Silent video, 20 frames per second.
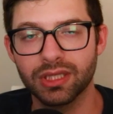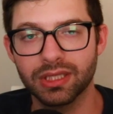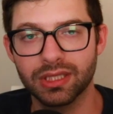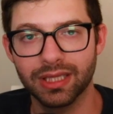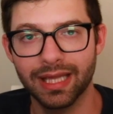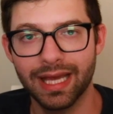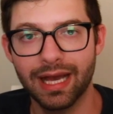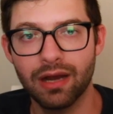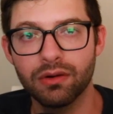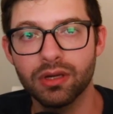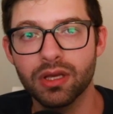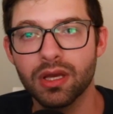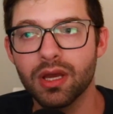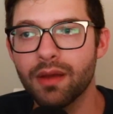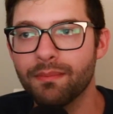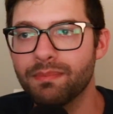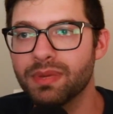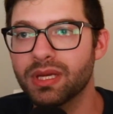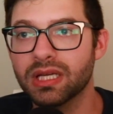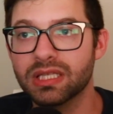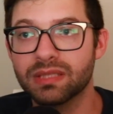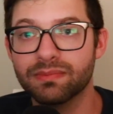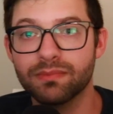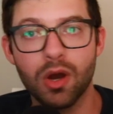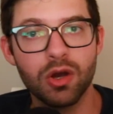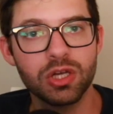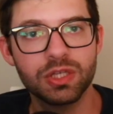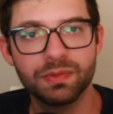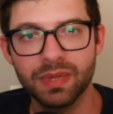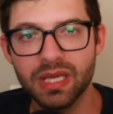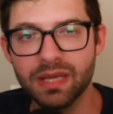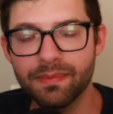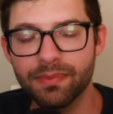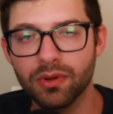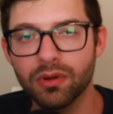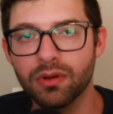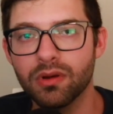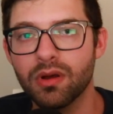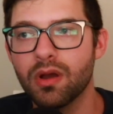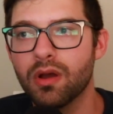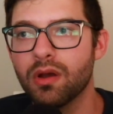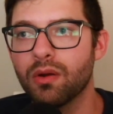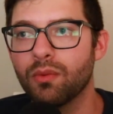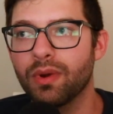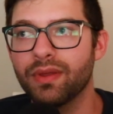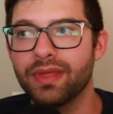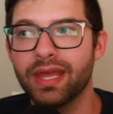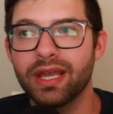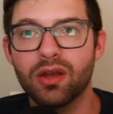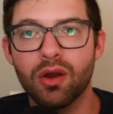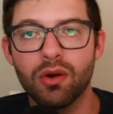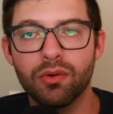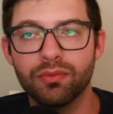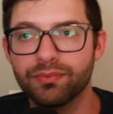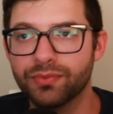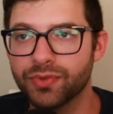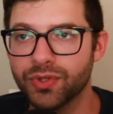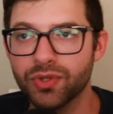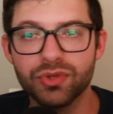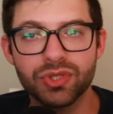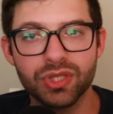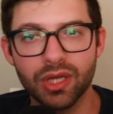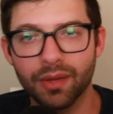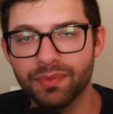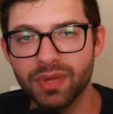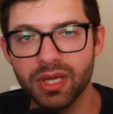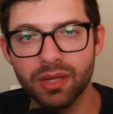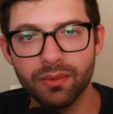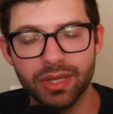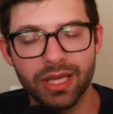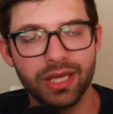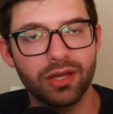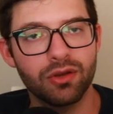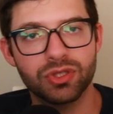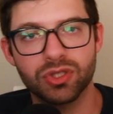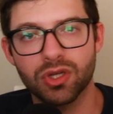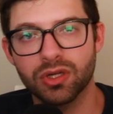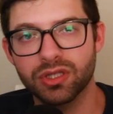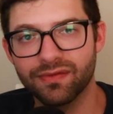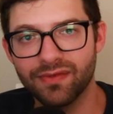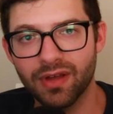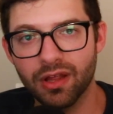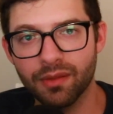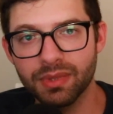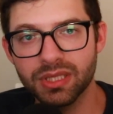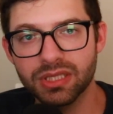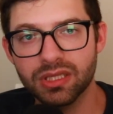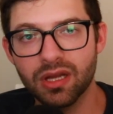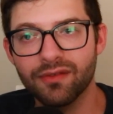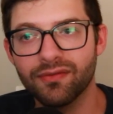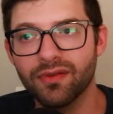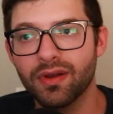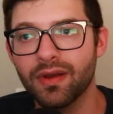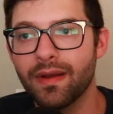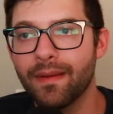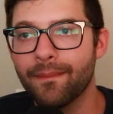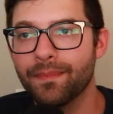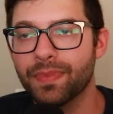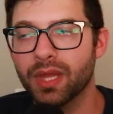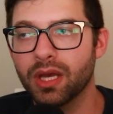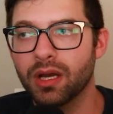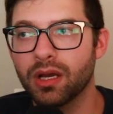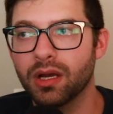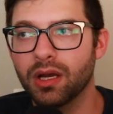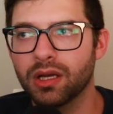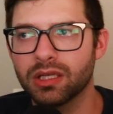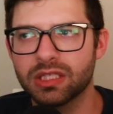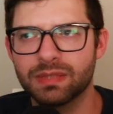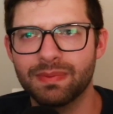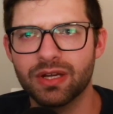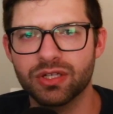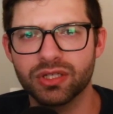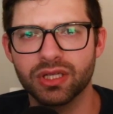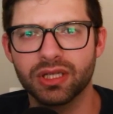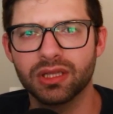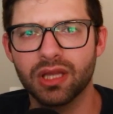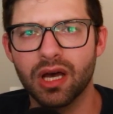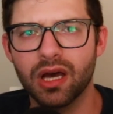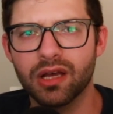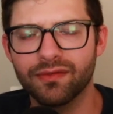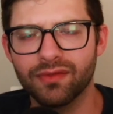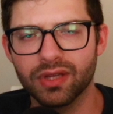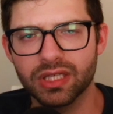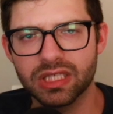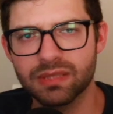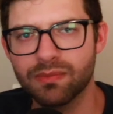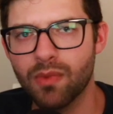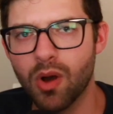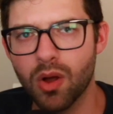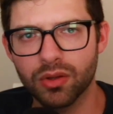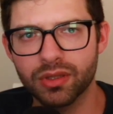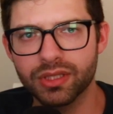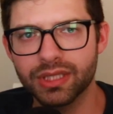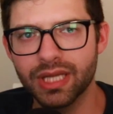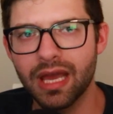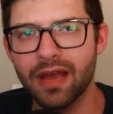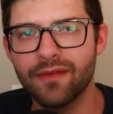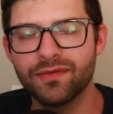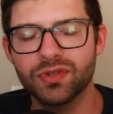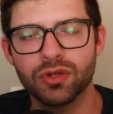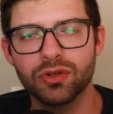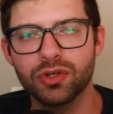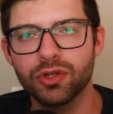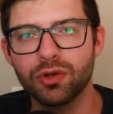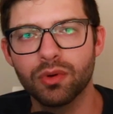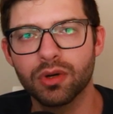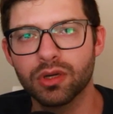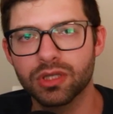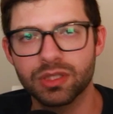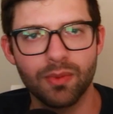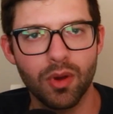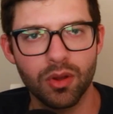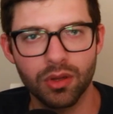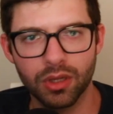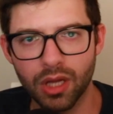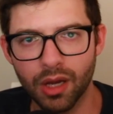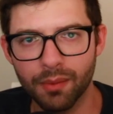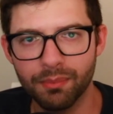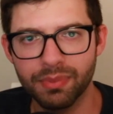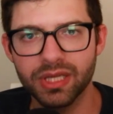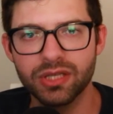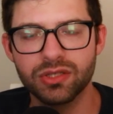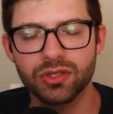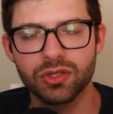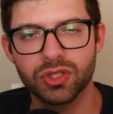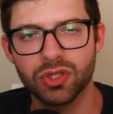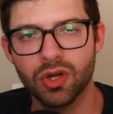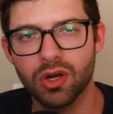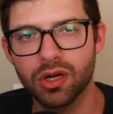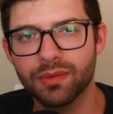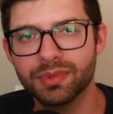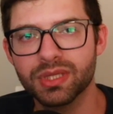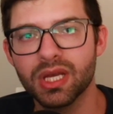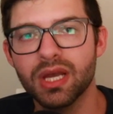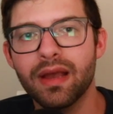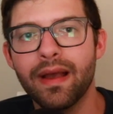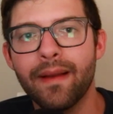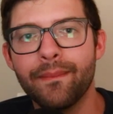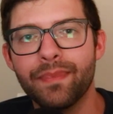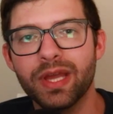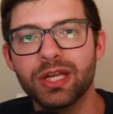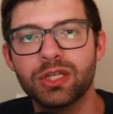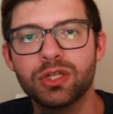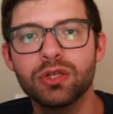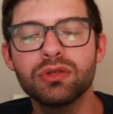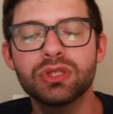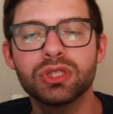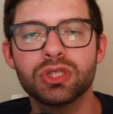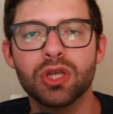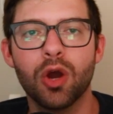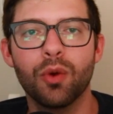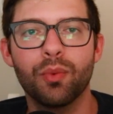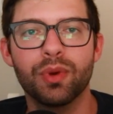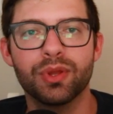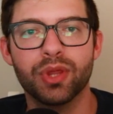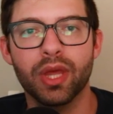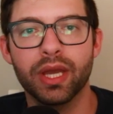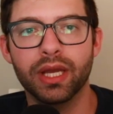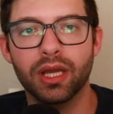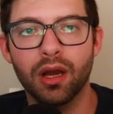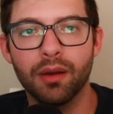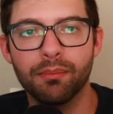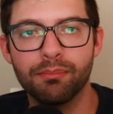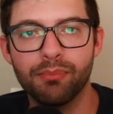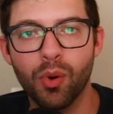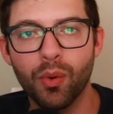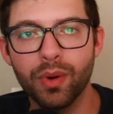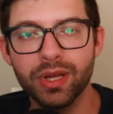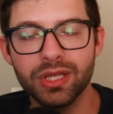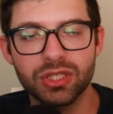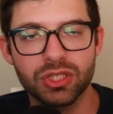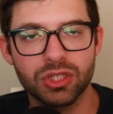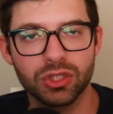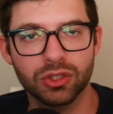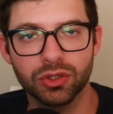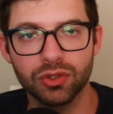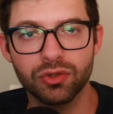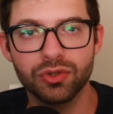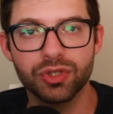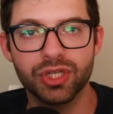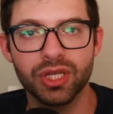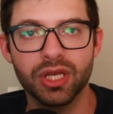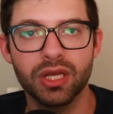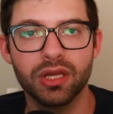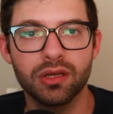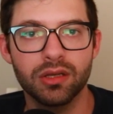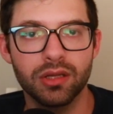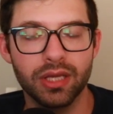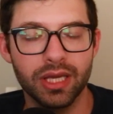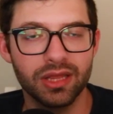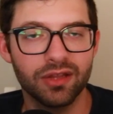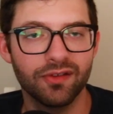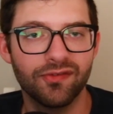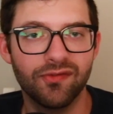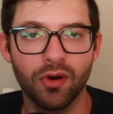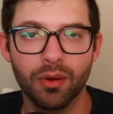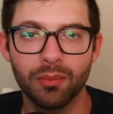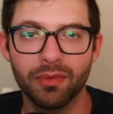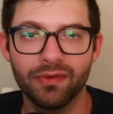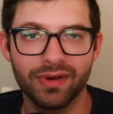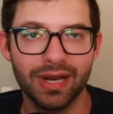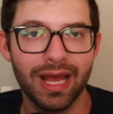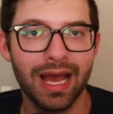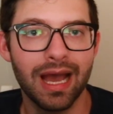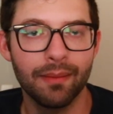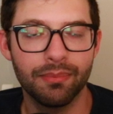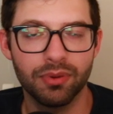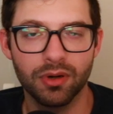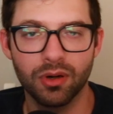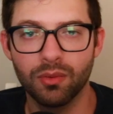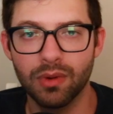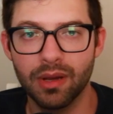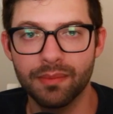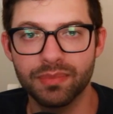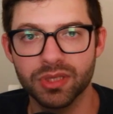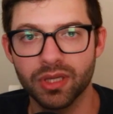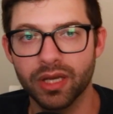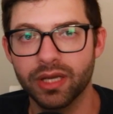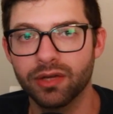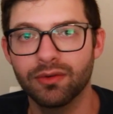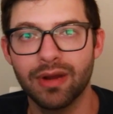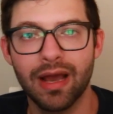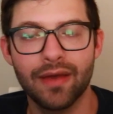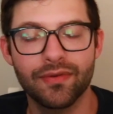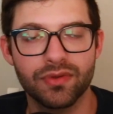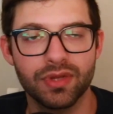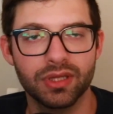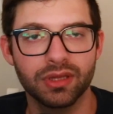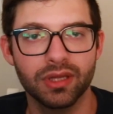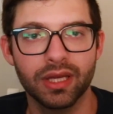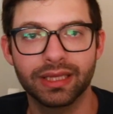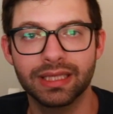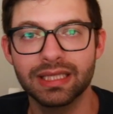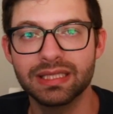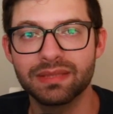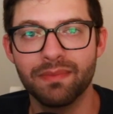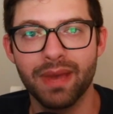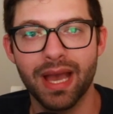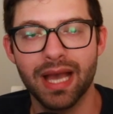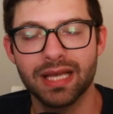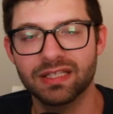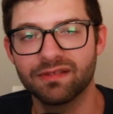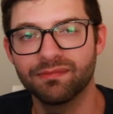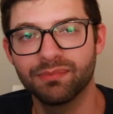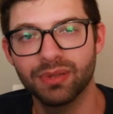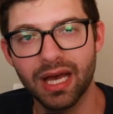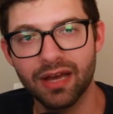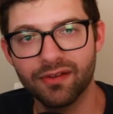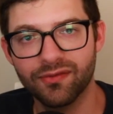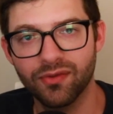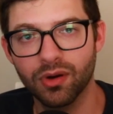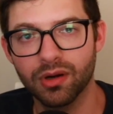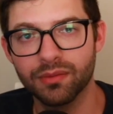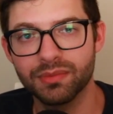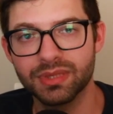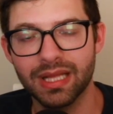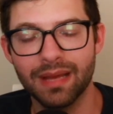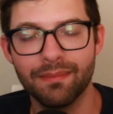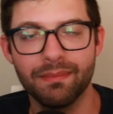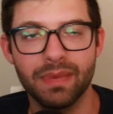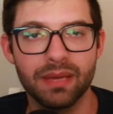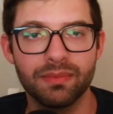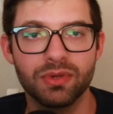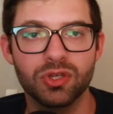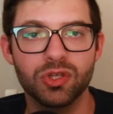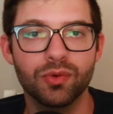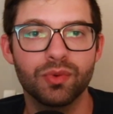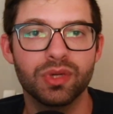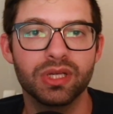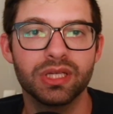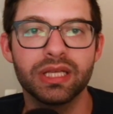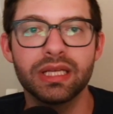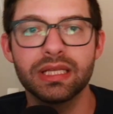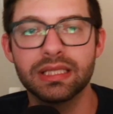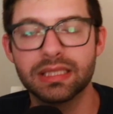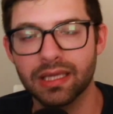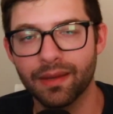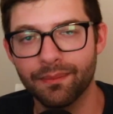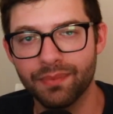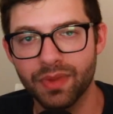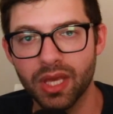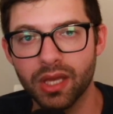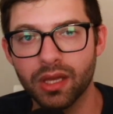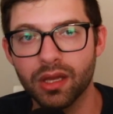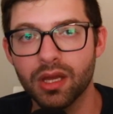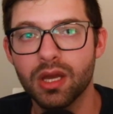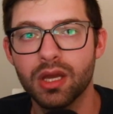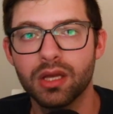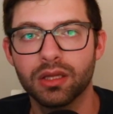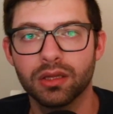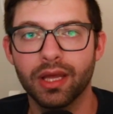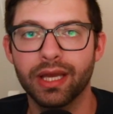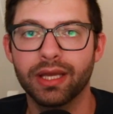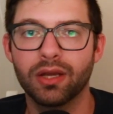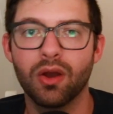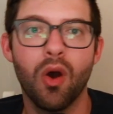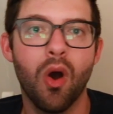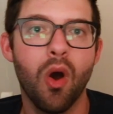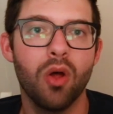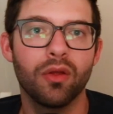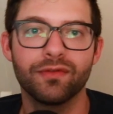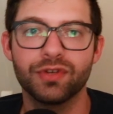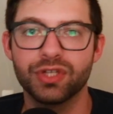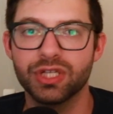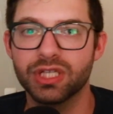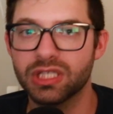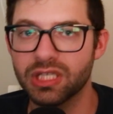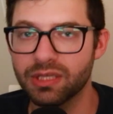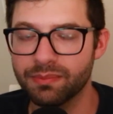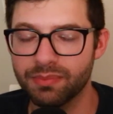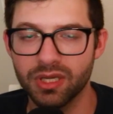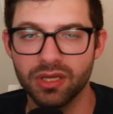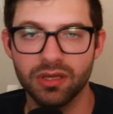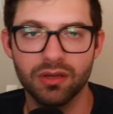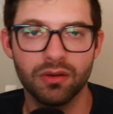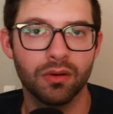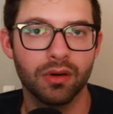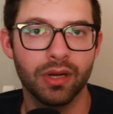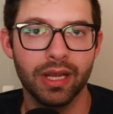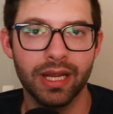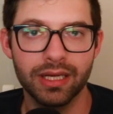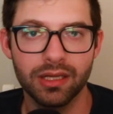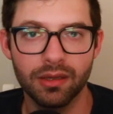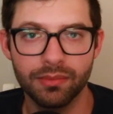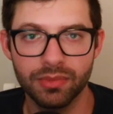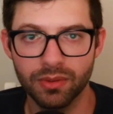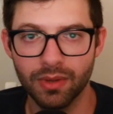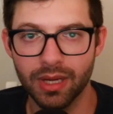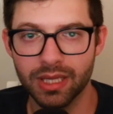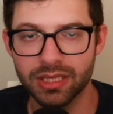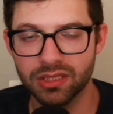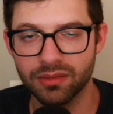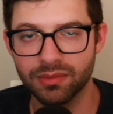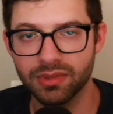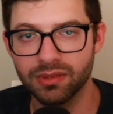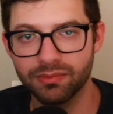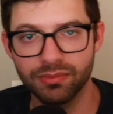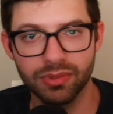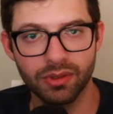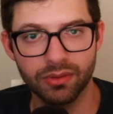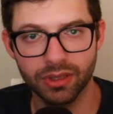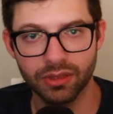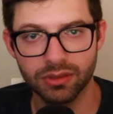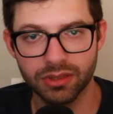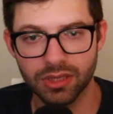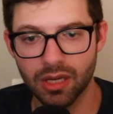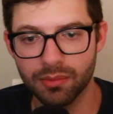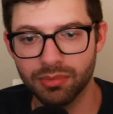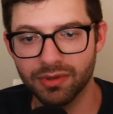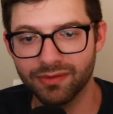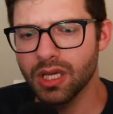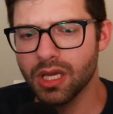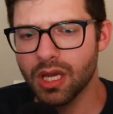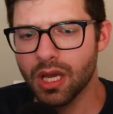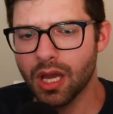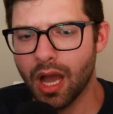cloud, because most people, when they go do something, when they go start developing stuff, especially a lot of smaller devs or smaller companies or startups, they do so with a point solution in the form of an app or a website, rather than these massive platforms that maybe you would need something like all of GCP or AWS to be building on top of.